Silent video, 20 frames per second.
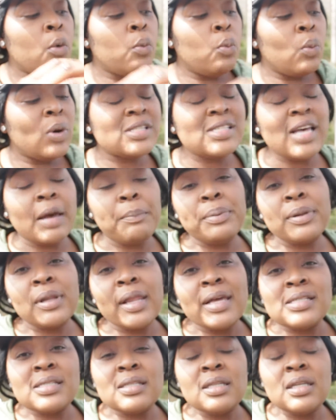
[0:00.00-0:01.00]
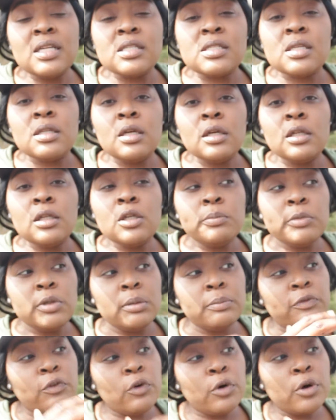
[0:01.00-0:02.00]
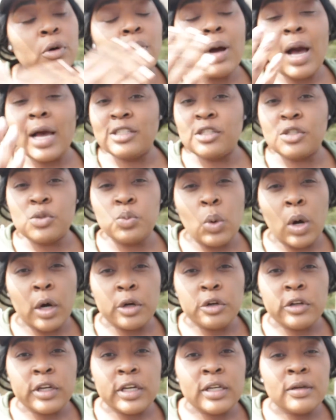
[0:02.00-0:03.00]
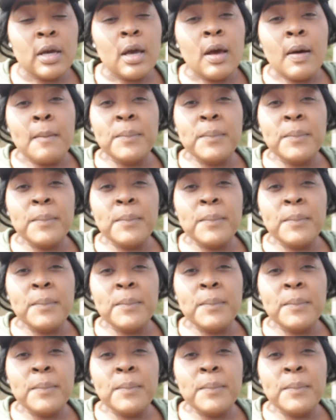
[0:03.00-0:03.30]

Once I placed it into the aluminum foil, I just water it,